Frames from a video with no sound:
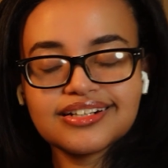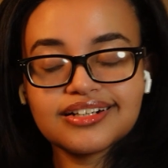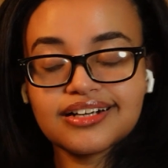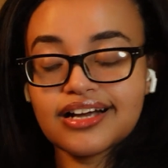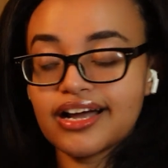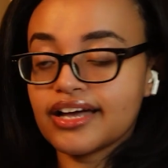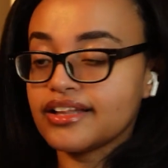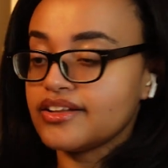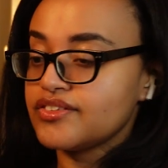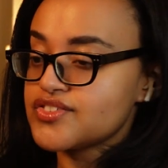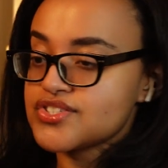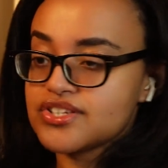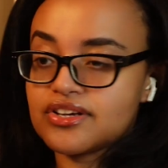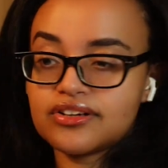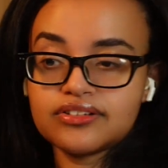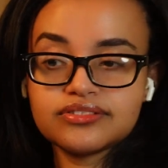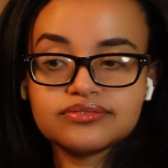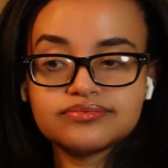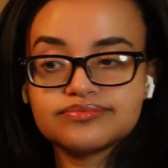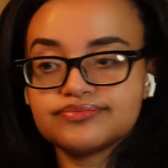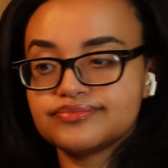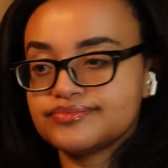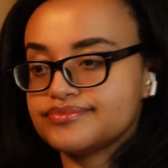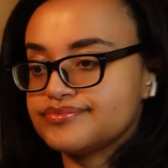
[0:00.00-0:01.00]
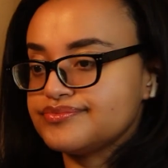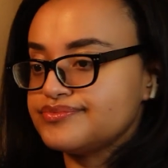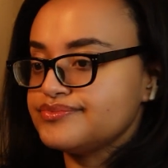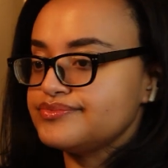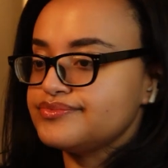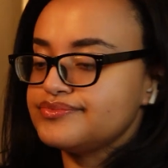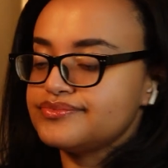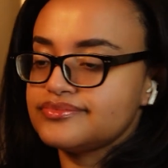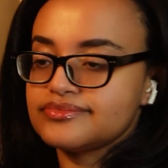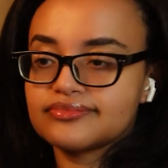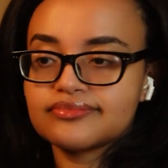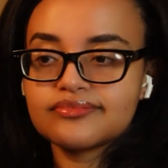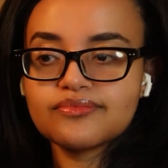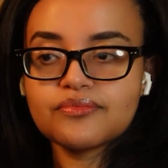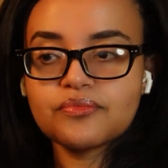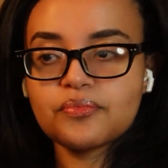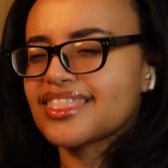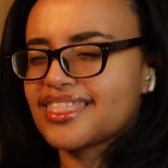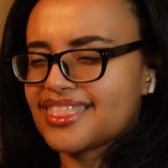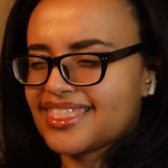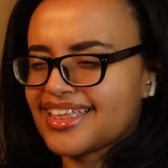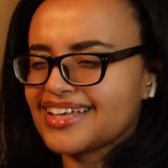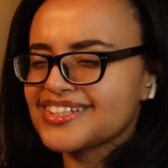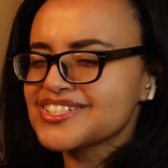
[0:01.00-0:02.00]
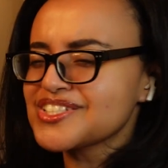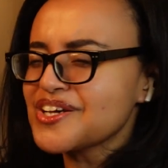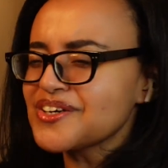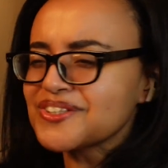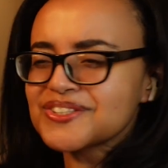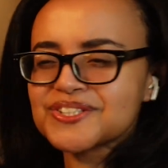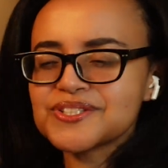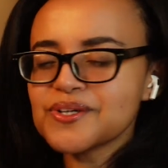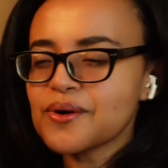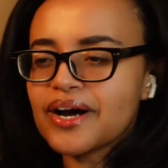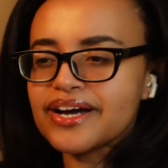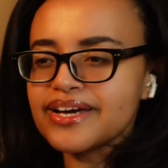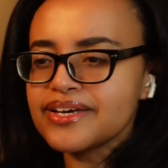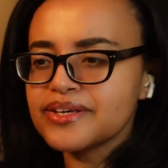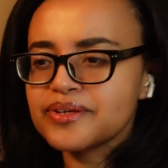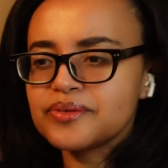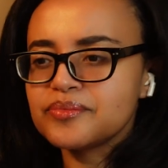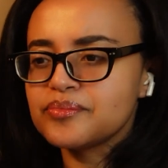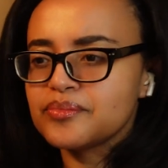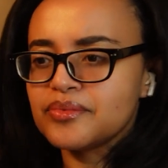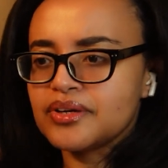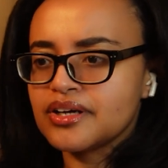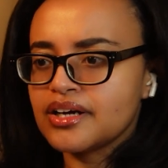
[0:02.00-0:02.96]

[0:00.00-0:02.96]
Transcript: I love the song. The song is so hype.